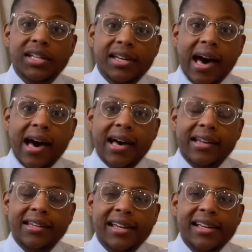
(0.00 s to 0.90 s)

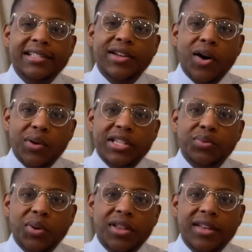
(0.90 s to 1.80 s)
God is always
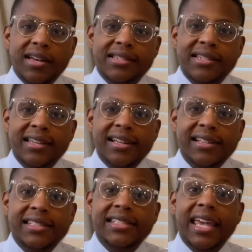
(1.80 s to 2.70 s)
with us,
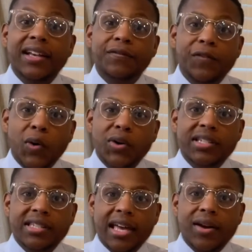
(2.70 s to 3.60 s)
staying
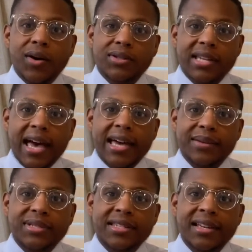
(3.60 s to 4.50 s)
focused at all
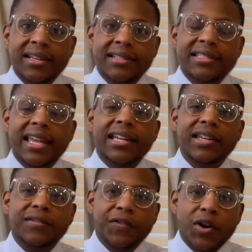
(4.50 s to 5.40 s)
times,
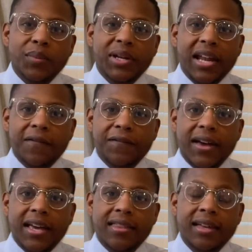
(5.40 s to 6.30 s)
standing firm in our
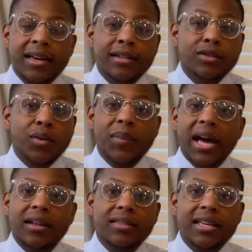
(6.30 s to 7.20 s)
faith, no
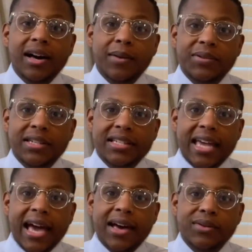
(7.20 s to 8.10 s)
matter the ups and
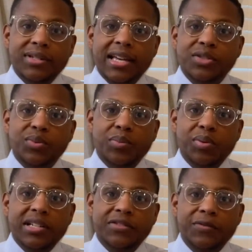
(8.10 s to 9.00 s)
downs as we
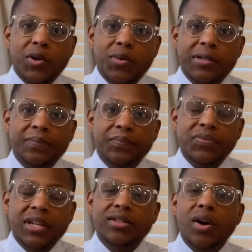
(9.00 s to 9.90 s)
press forward,
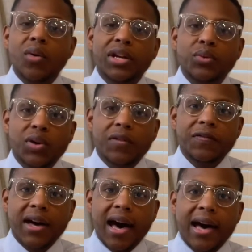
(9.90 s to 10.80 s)
knowing with
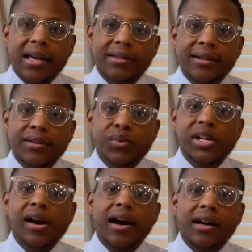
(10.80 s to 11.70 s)
God,
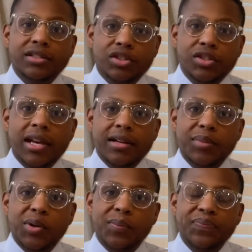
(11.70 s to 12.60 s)
we are
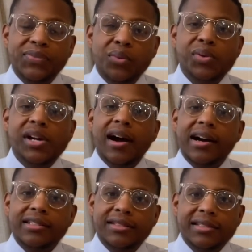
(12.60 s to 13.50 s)
unshakable, we
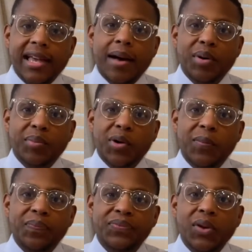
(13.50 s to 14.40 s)
are unstoppable,
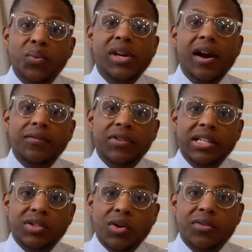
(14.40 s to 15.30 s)
we are
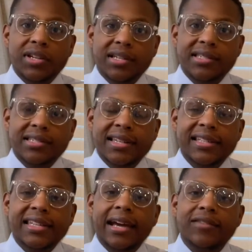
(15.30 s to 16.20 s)
victorious,
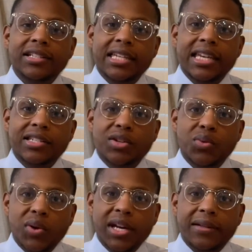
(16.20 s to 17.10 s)
guaranteed to
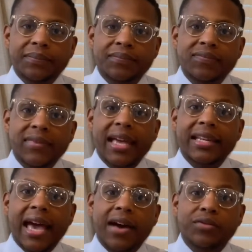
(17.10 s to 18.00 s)
win and
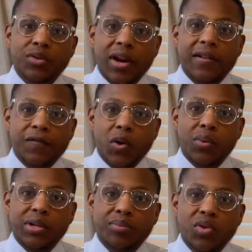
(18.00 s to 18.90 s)
have great
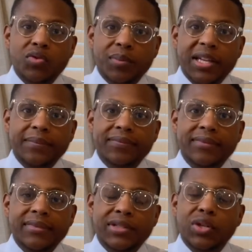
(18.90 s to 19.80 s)
forward movement,
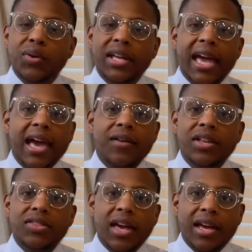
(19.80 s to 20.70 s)
doing
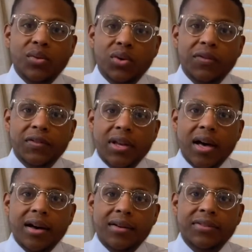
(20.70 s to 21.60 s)
everything with
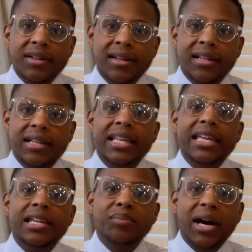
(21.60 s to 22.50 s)
love,
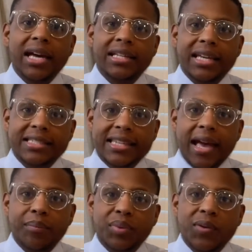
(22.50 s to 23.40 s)
leading by an
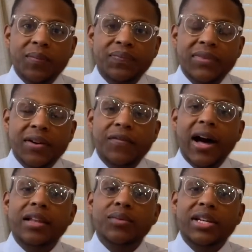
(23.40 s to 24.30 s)
example,
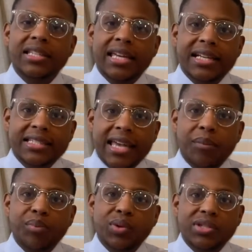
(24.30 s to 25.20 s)
following the
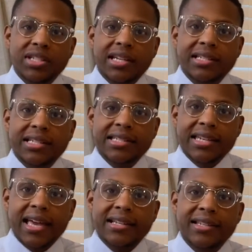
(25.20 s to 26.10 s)
examples Jesus
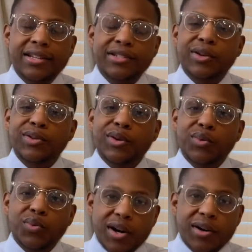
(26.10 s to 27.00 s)
set so the
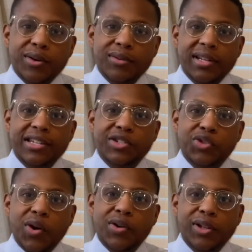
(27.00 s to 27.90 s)
world is
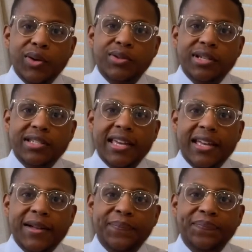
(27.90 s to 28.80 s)
drawn closer to Him.